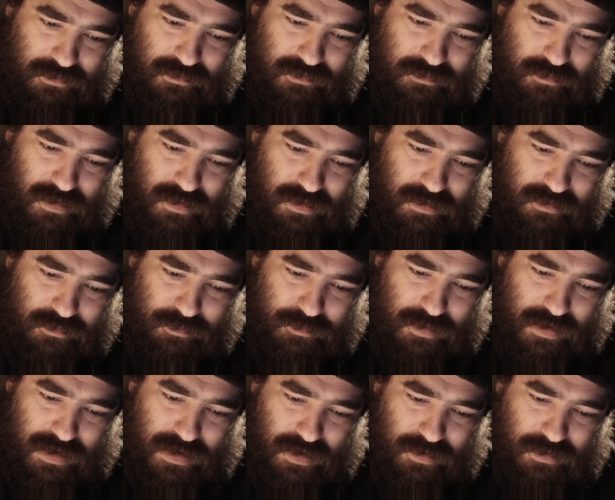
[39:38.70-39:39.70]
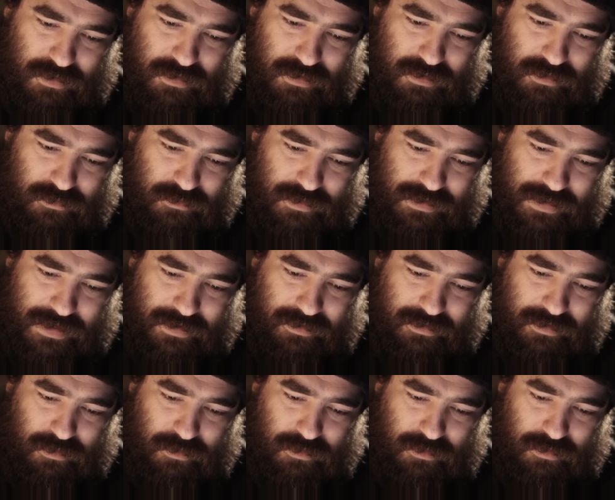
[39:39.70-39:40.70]
miles per hour,
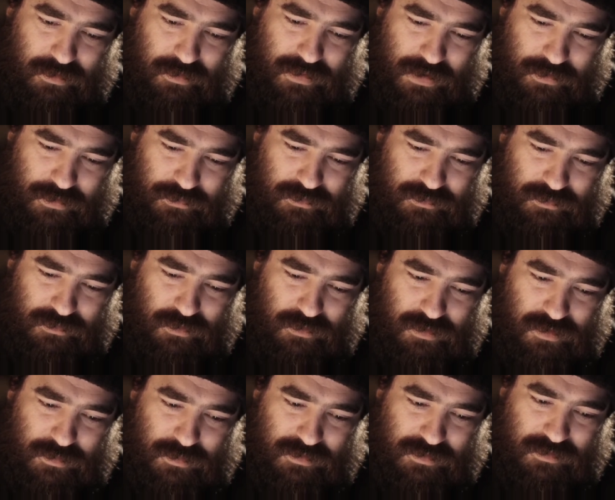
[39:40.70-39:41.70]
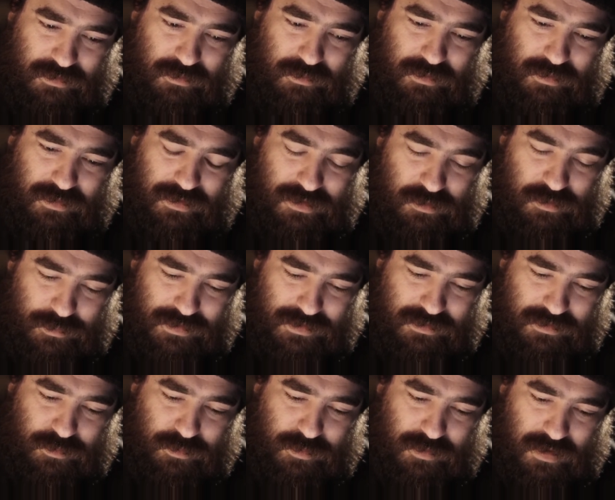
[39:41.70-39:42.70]
28,000
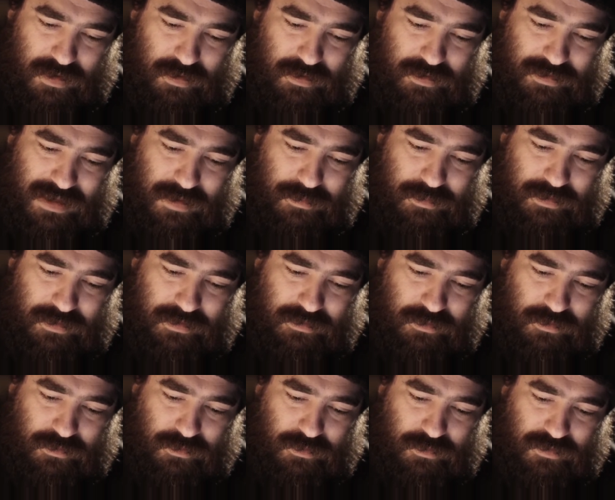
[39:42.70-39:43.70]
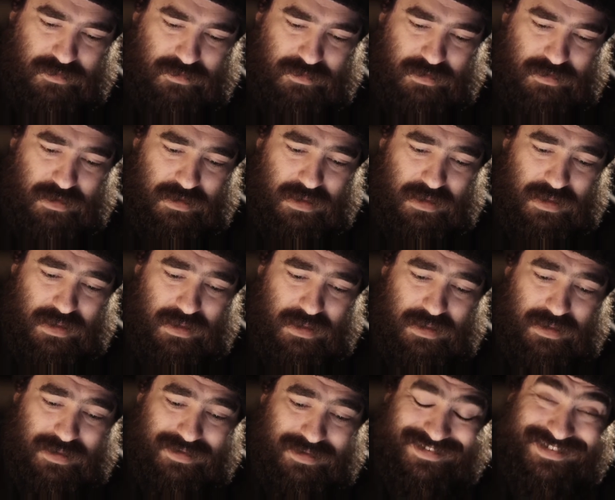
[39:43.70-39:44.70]
kilometers per hour, enabling the crew to see
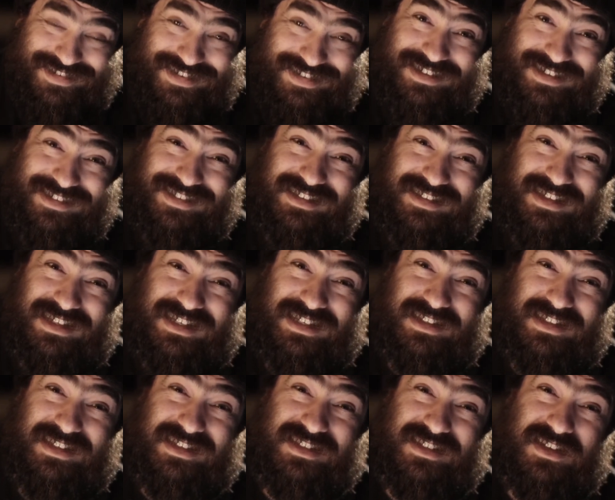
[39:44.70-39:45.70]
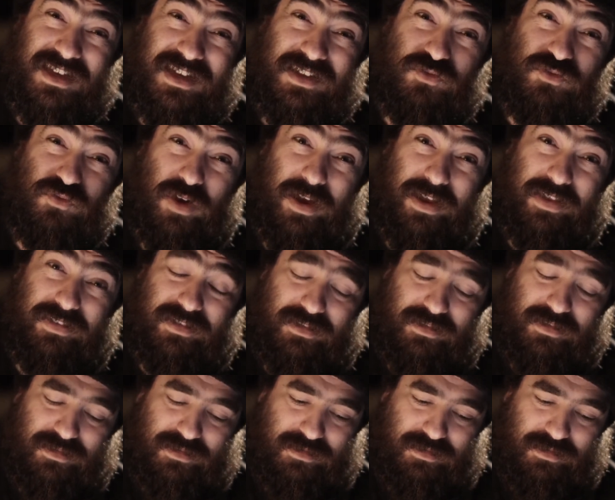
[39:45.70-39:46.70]
16
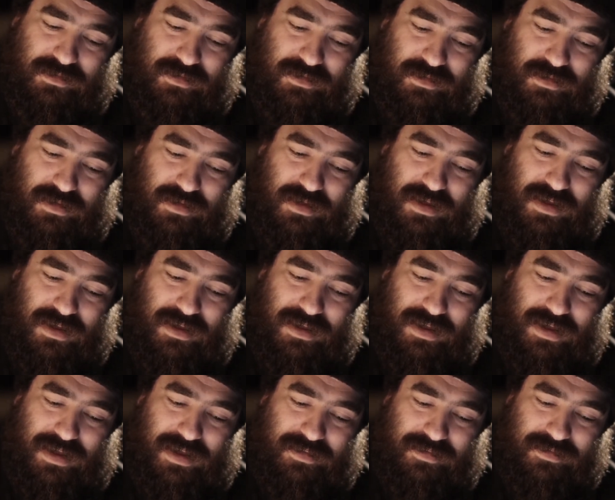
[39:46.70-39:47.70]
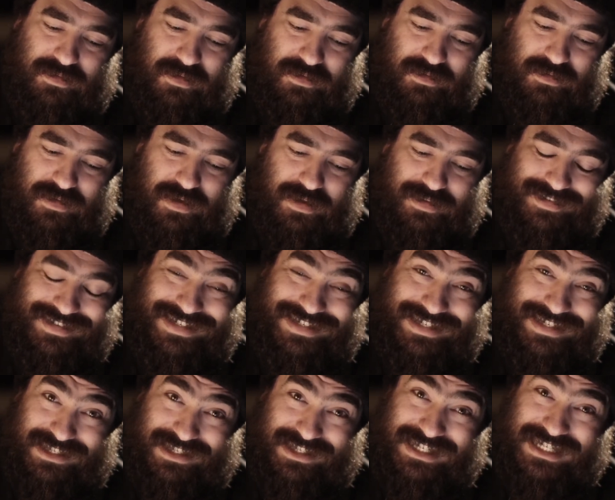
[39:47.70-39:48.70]
sunrises and sunsets
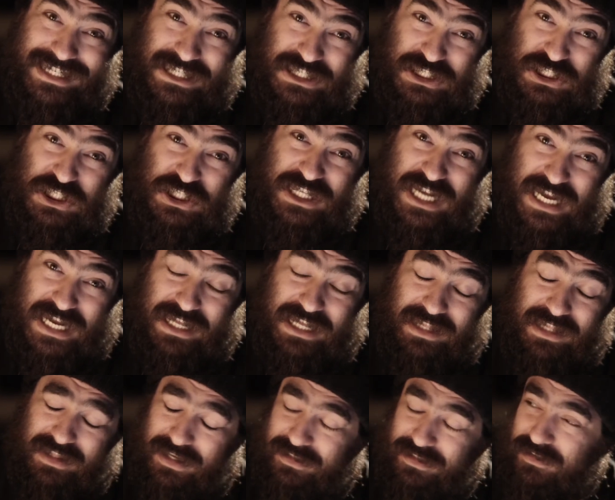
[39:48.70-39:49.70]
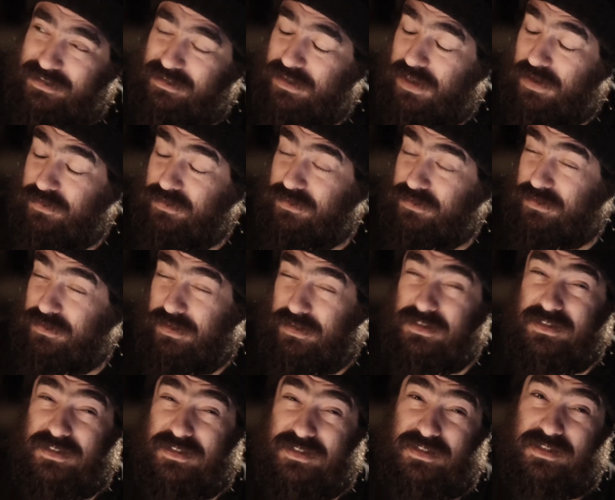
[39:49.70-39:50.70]
each day. That's
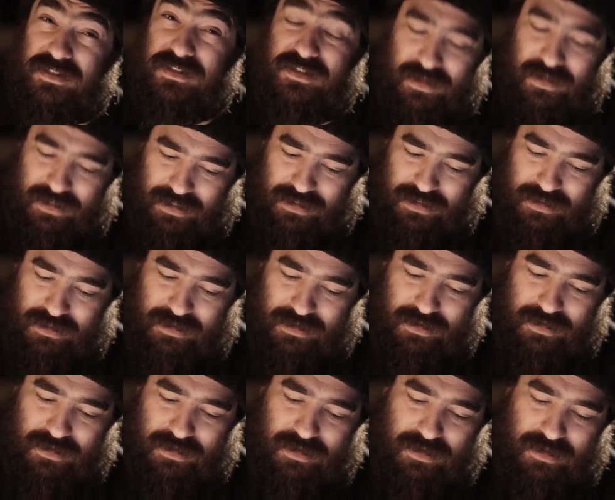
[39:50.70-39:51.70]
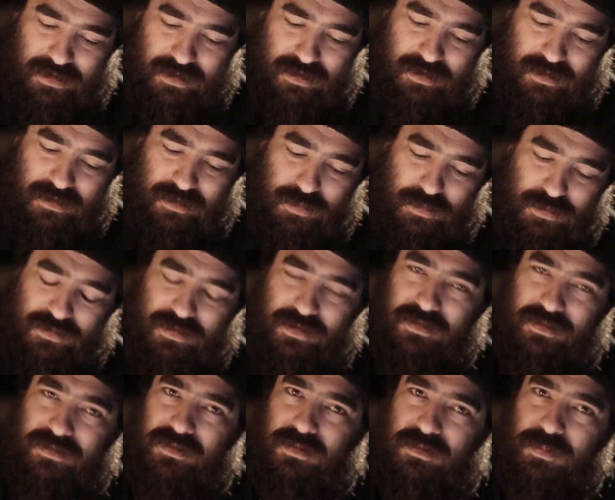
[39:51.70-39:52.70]
stunning. Puts things
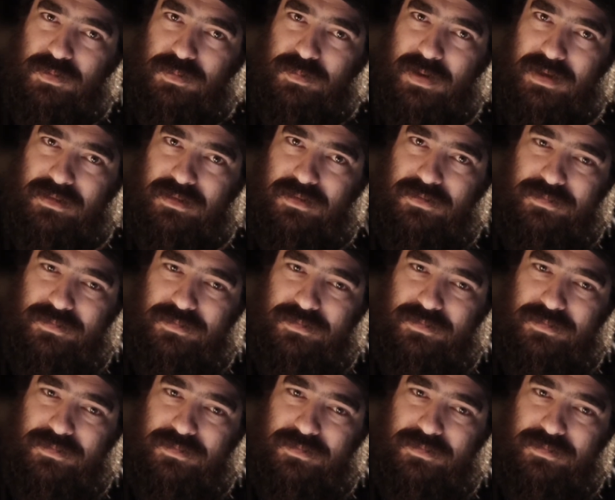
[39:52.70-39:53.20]
into perspective.